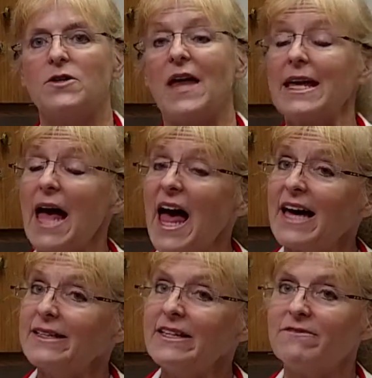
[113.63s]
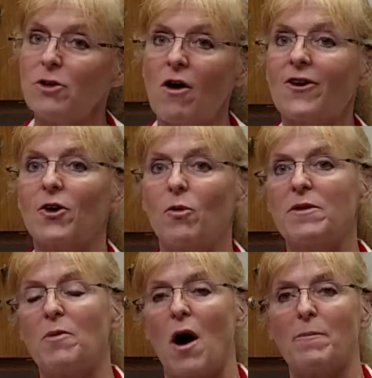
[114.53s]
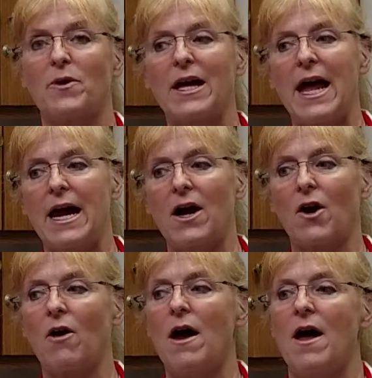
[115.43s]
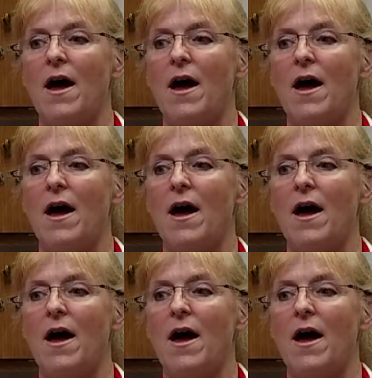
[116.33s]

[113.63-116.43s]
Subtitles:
They can live longer with proper care,